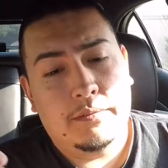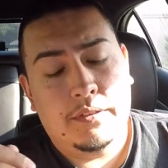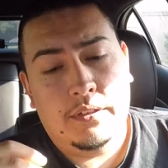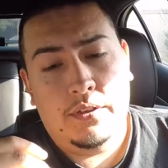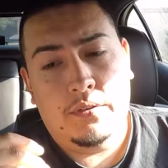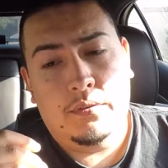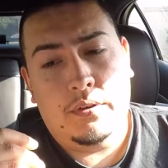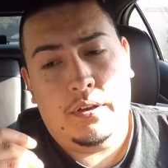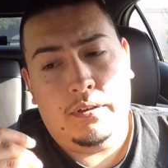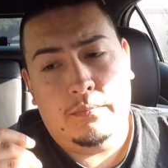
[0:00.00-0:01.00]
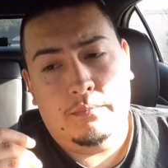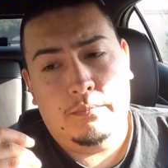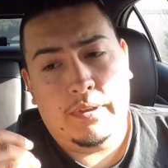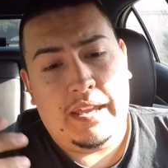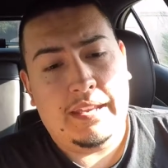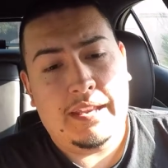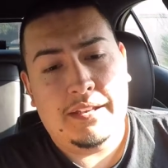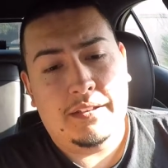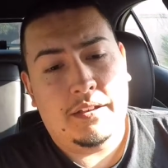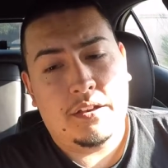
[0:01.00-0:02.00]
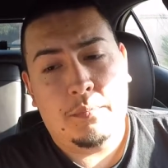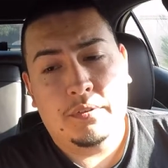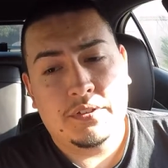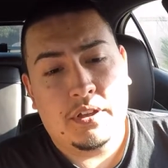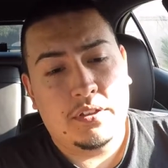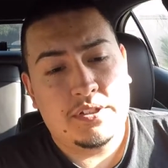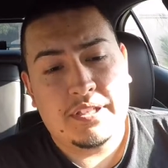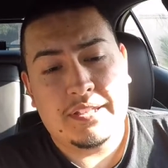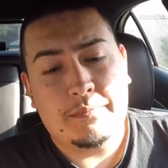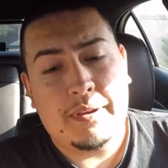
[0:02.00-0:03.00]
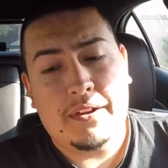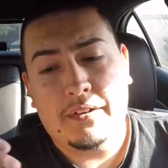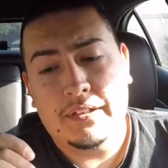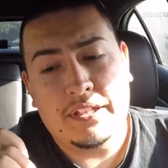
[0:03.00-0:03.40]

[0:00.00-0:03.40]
You know, um, a, a couple of dollars. It doesn't matter.